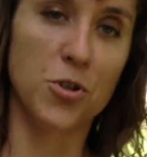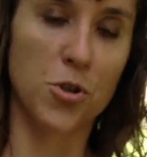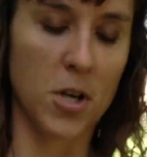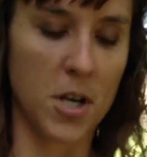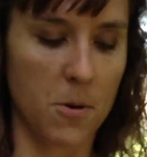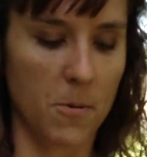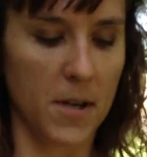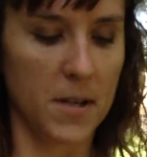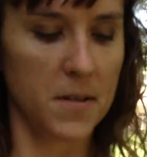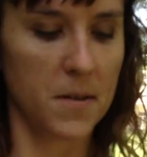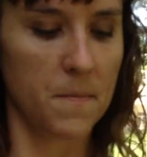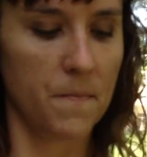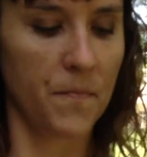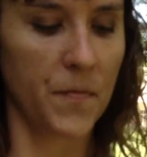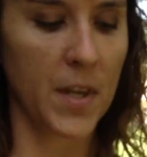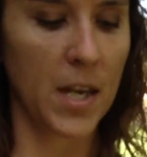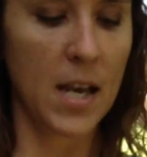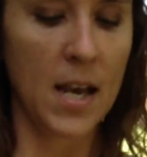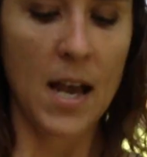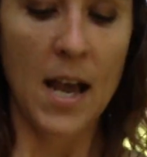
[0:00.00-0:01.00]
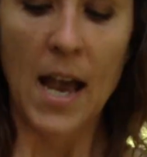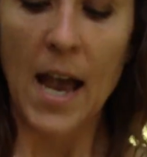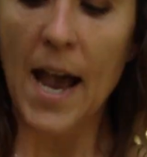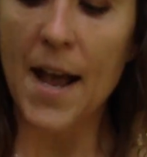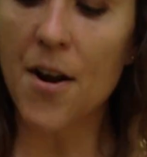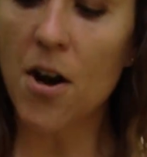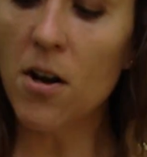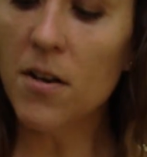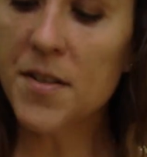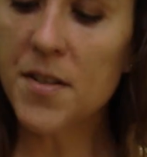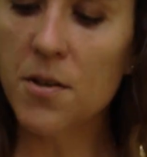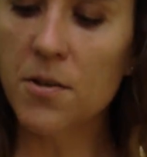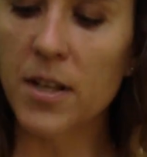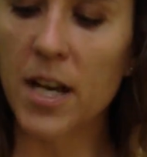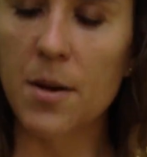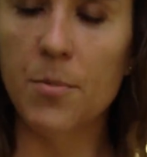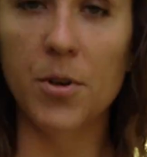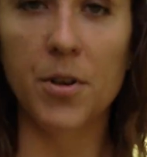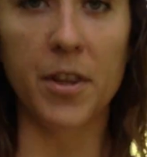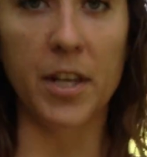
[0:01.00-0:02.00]
tree it was. And also
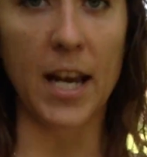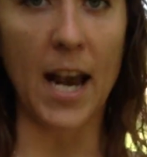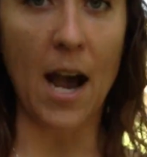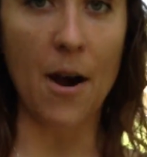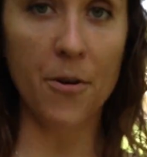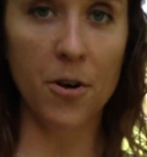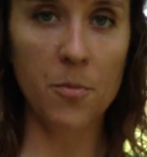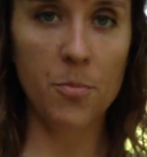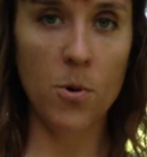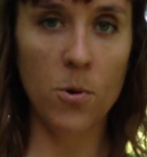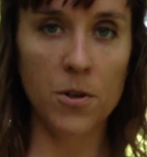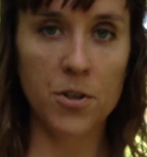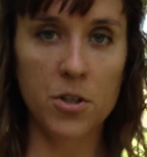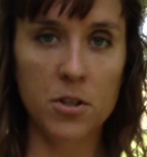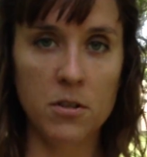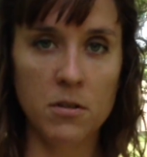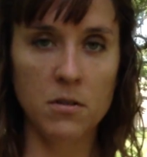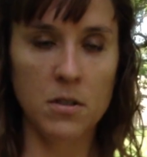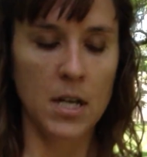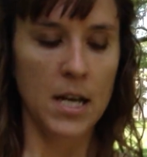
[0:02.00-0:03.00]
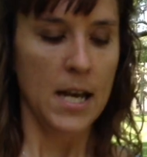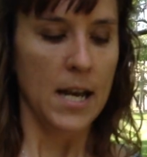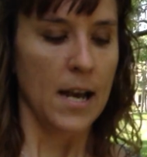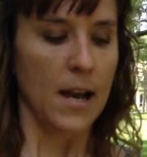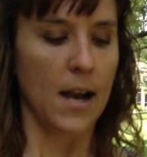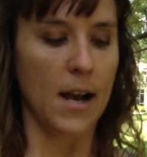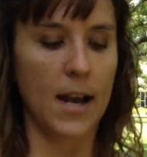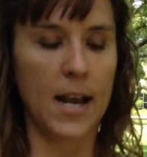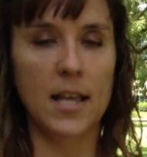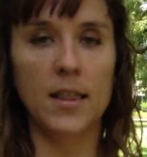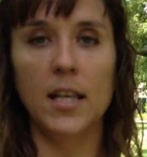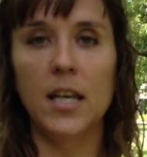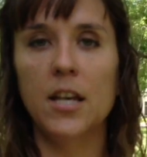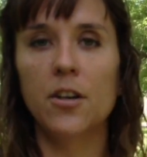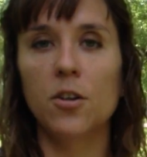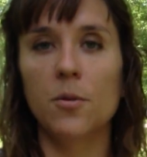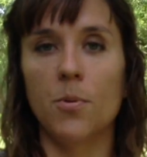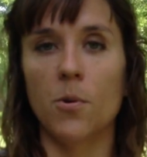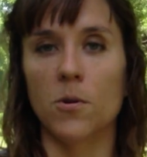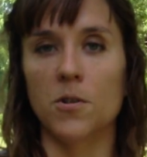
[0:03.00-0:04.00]
label the outer portion and the
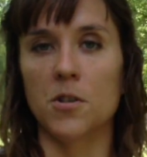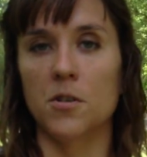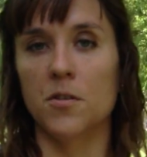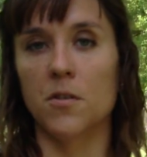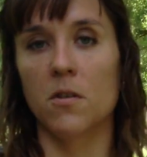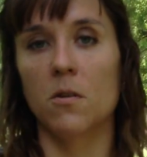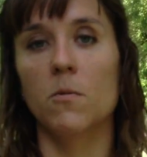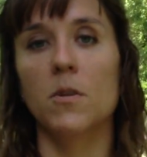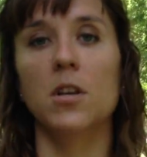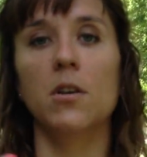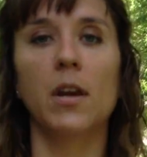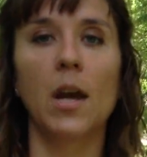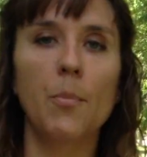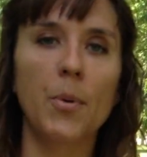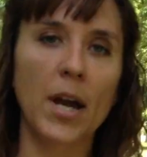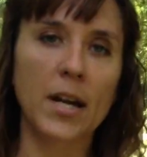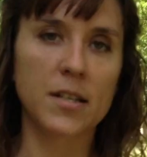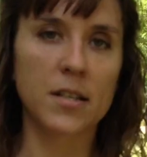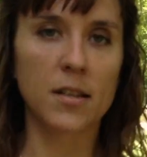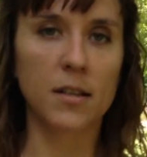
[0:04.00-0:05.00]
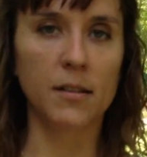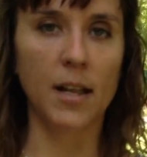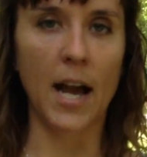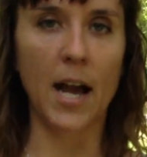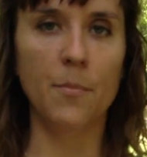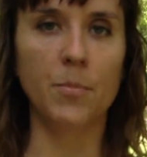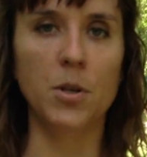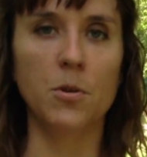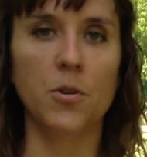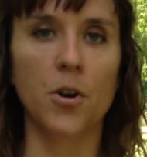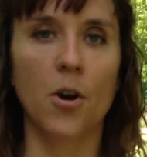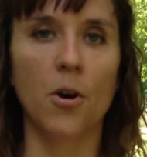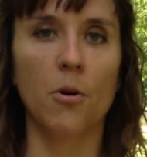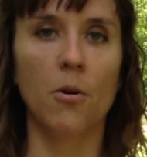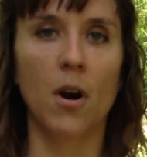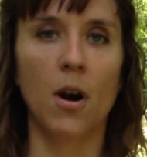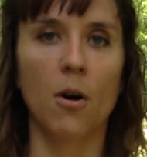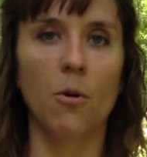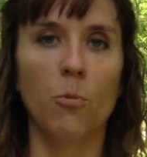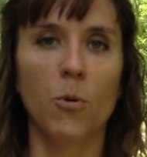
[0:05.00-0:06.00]
inner portion so that when you get back to the lab you
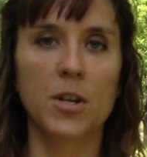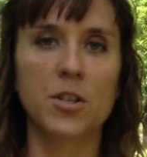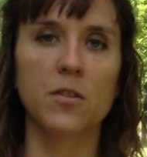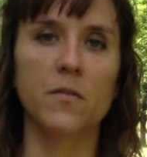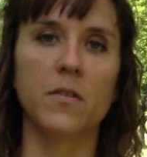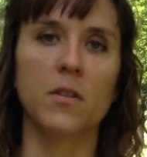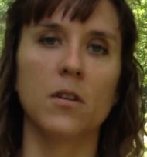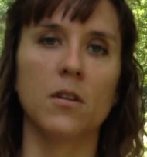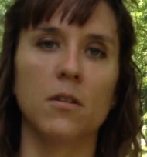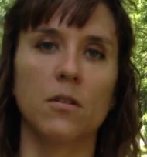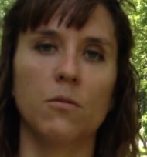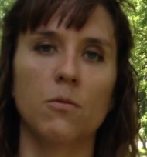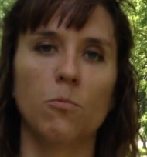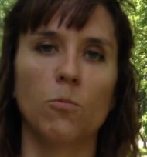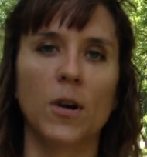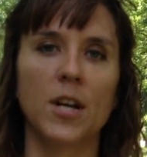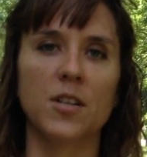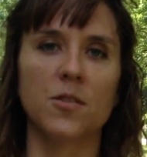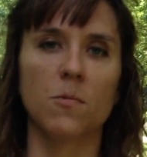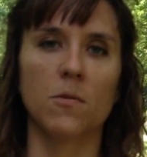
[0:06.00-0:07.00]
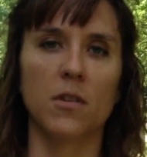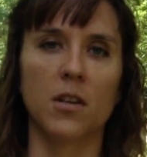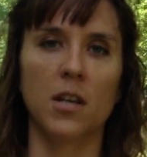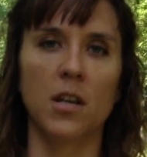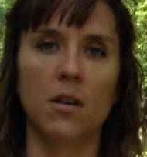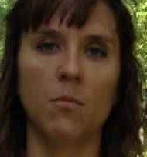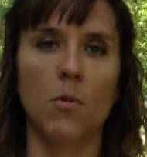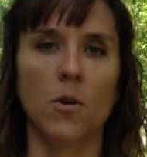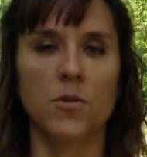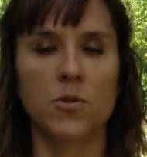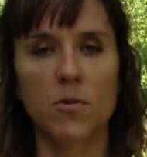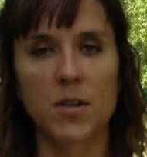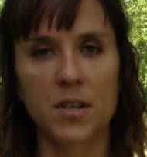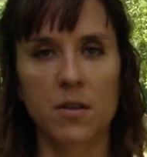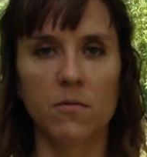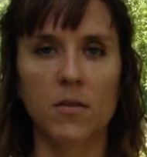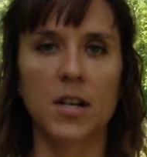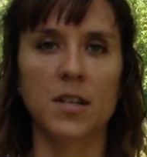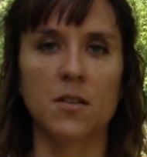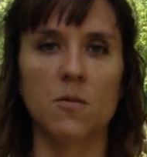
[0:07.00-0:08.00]
know which of the rings were the most
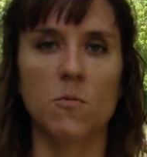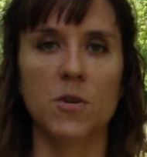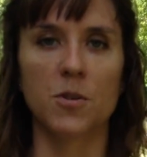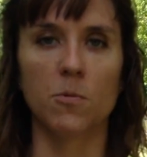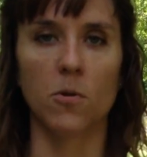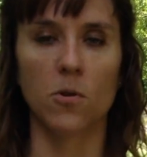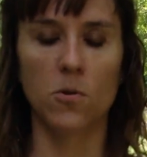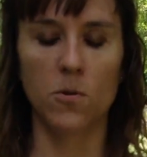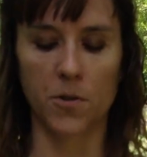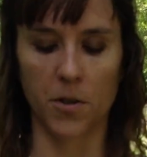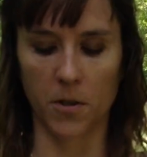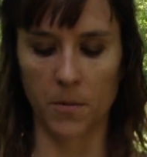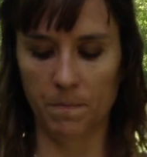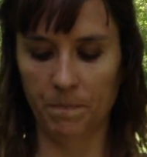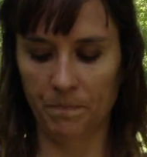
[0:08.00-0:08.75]
recent rings and which were older.